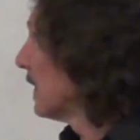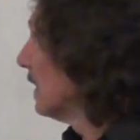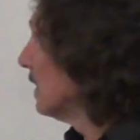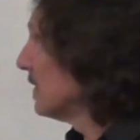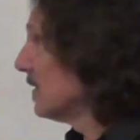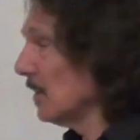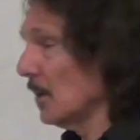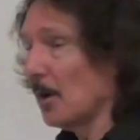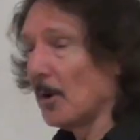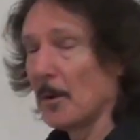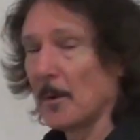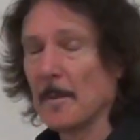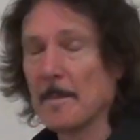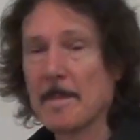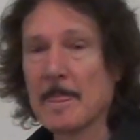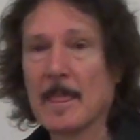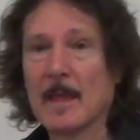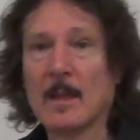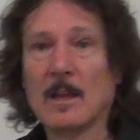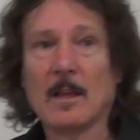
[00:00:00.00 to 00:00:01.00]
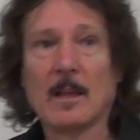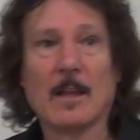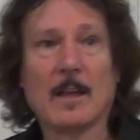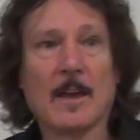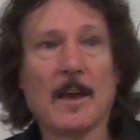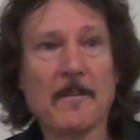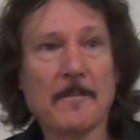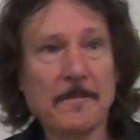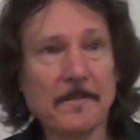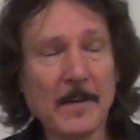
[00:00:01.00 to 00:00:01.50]
So
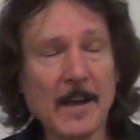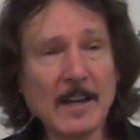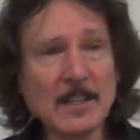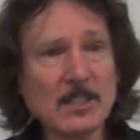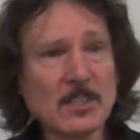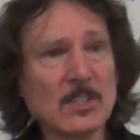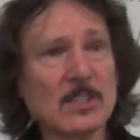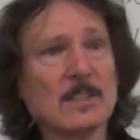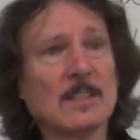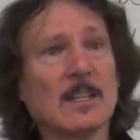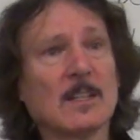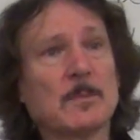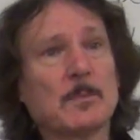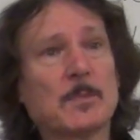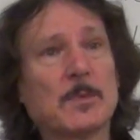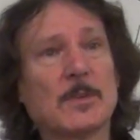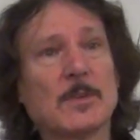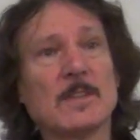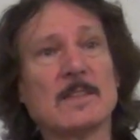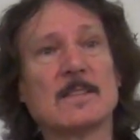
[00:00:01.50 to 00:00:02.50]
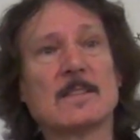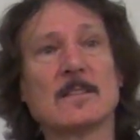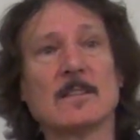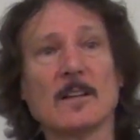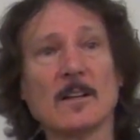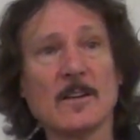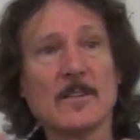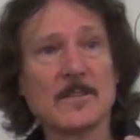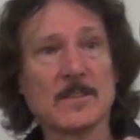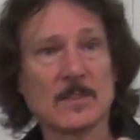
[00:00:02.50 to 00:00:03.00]
a function that
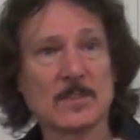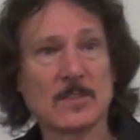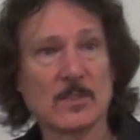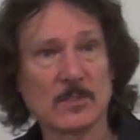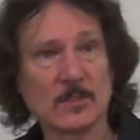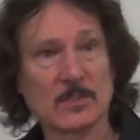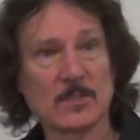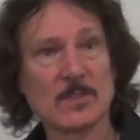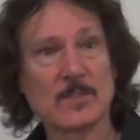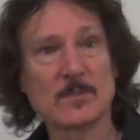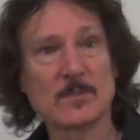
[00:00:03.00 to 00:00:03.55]
preserves a certain